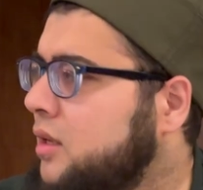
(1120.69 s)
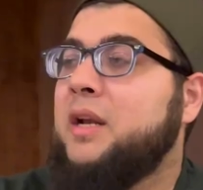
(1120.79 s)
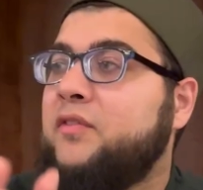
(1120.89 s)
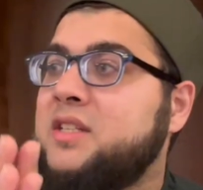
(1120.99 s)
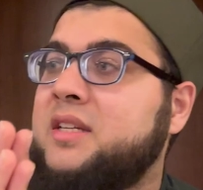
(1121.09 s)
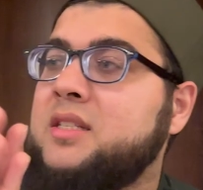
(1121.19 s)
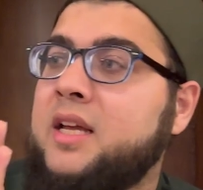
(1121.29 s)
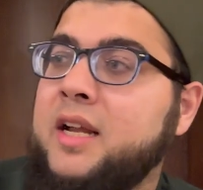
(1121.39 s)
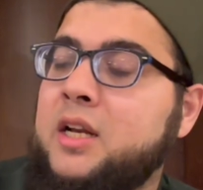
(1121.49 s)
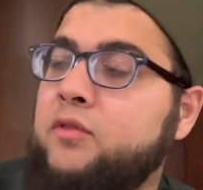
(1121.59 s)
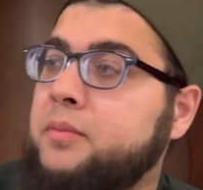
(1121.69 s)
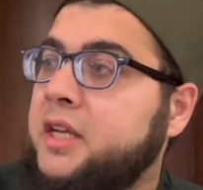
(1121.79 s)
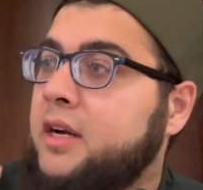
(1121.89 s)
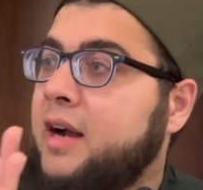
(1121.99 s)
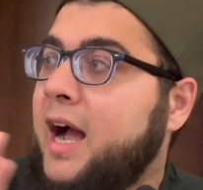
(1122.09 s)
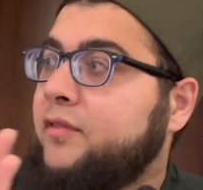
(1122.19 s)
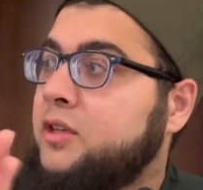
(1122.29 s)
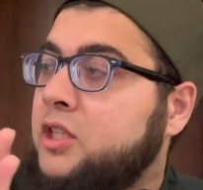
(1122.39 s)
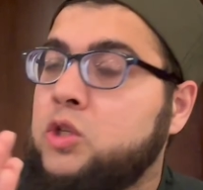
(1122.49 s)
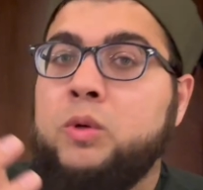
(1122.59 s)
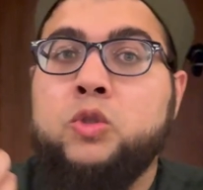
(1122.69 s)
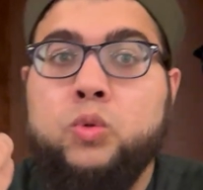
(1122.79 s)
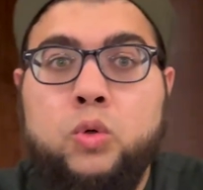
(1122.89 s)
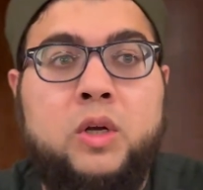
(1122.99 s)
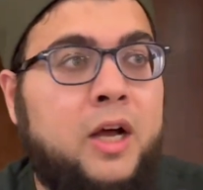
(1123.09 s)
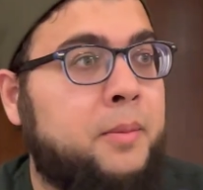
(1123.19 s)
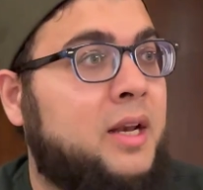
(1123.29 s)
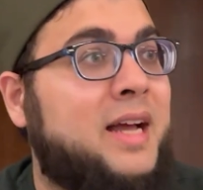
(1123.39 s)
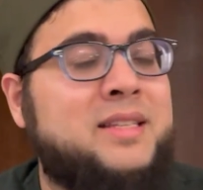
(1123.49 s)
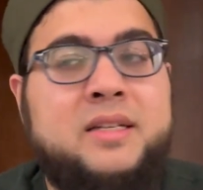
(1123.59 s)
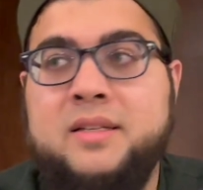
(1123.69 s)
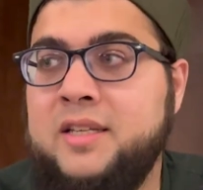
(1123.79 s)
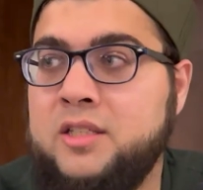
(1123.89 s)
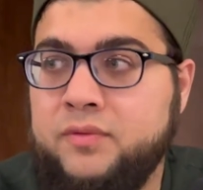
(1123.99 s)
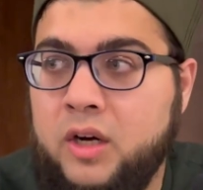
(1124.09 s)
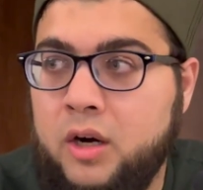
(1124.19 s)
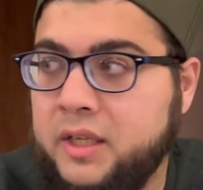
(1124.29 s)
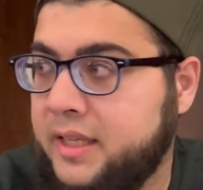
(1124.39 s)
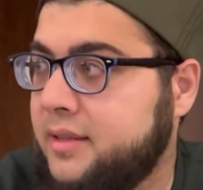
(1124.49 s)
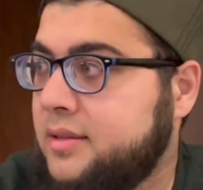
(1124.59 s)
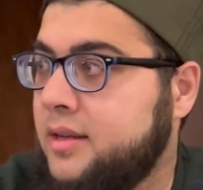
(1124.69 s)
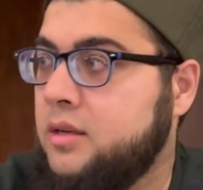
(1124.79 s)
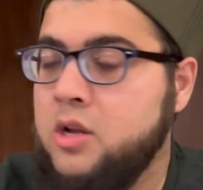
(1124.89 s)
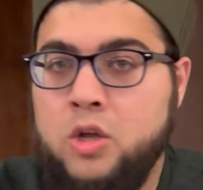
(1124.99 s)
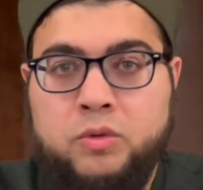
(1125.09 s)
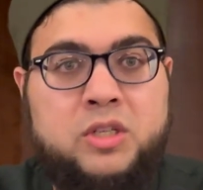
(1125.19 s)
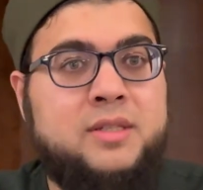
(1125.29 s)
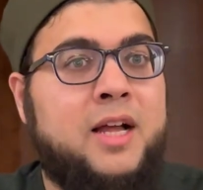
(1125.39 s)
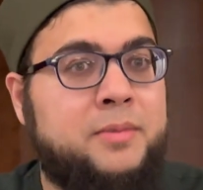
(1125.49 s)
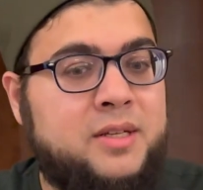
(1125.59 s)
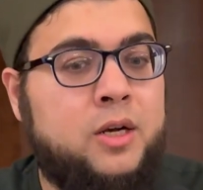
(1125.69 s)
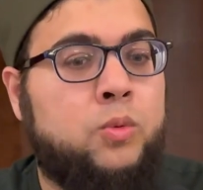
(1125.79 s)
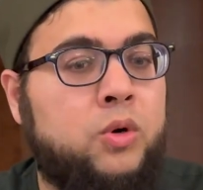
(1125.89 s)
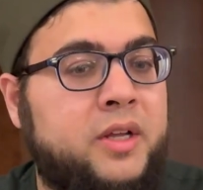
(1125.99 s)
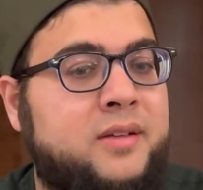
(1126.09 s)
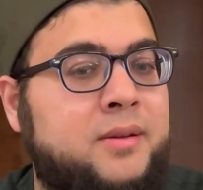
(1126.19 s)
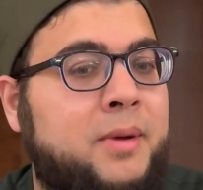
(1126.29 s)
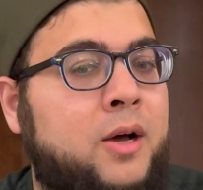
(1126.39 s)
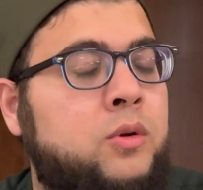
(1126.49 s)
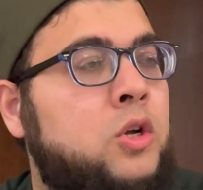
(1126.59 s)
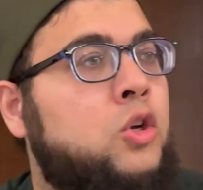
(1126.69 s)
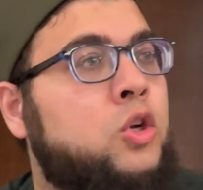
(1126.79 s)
If it's disconnected from the hereafter, this is where tulul amal as a disease of the heart kicks in, which Islam is kind of warning us about.